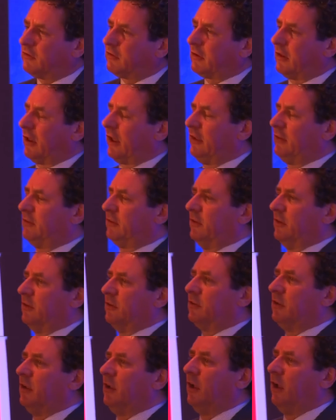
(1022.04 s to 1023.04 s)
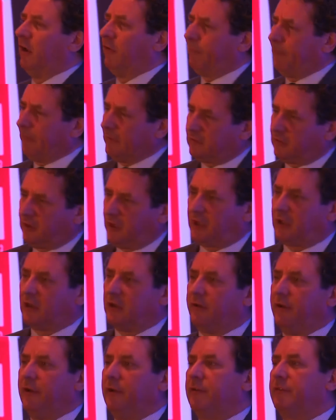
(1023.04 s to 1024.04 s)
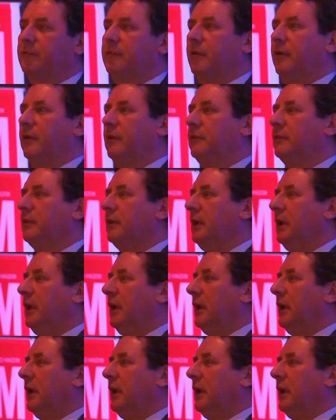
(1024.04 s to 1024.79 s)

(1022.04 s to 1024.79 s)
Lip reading: slices of particular industries.